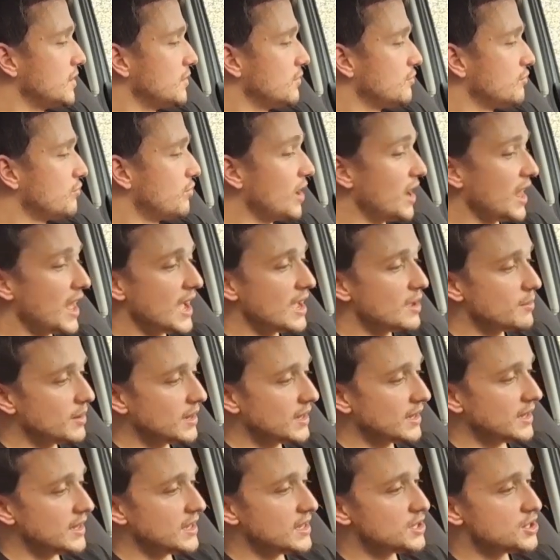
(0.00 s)

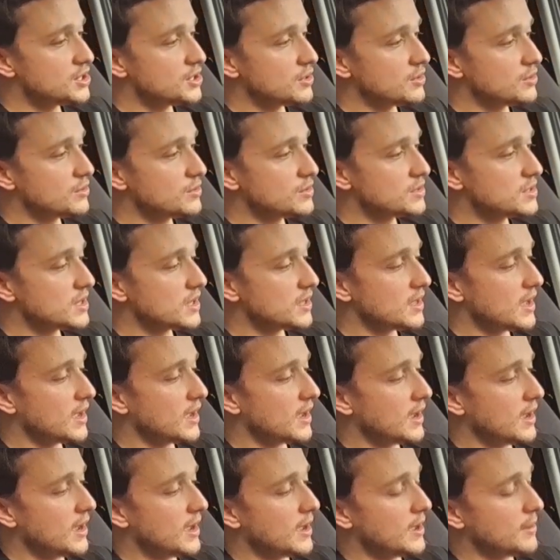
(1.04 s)
Reliability issues,
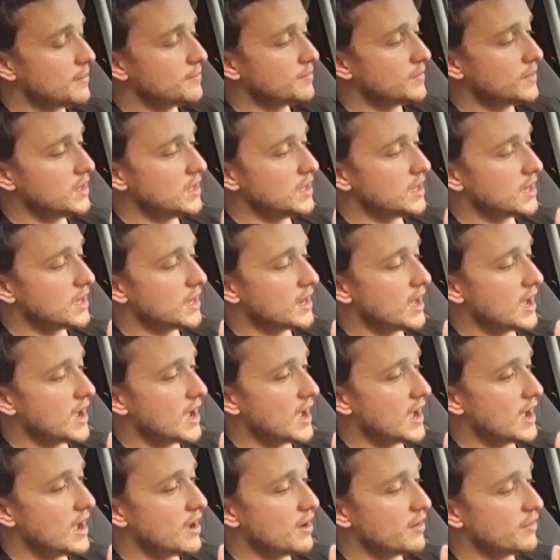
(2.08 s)
you can
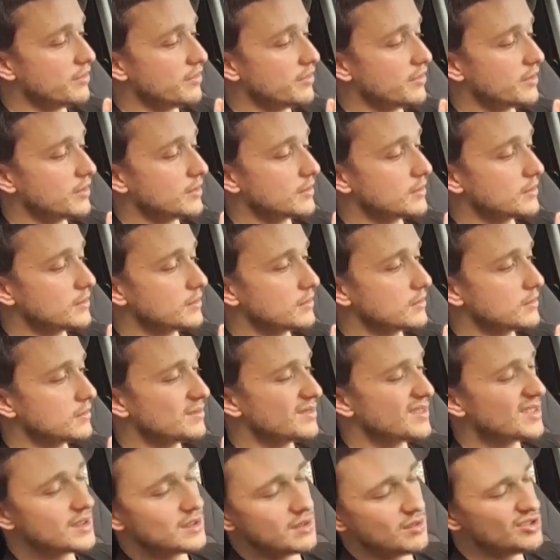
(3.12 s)
have
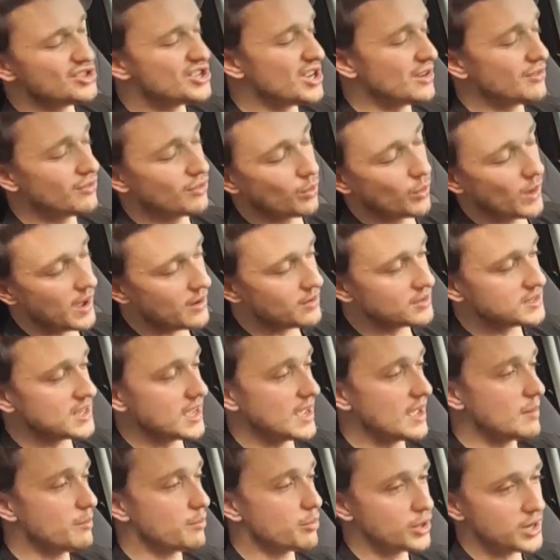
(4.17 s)
general wear and
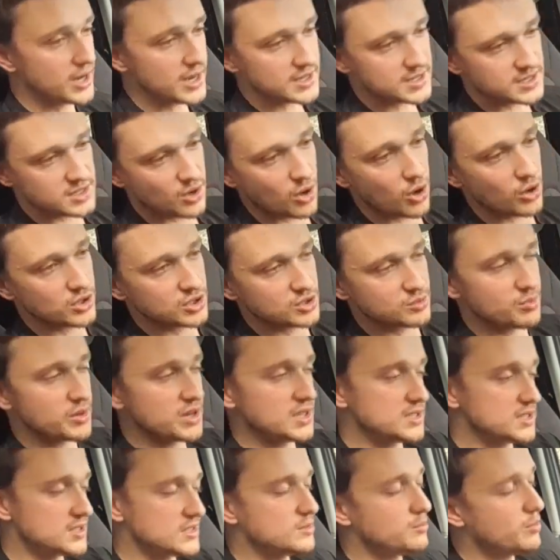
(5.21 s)
tear, brakes, coil
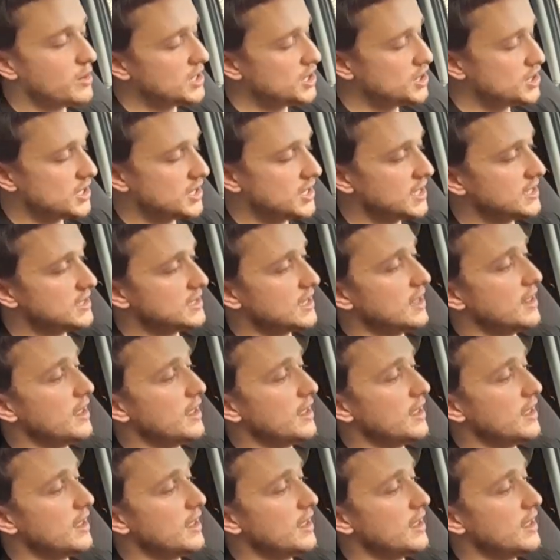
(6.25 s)
springs, suspension, things like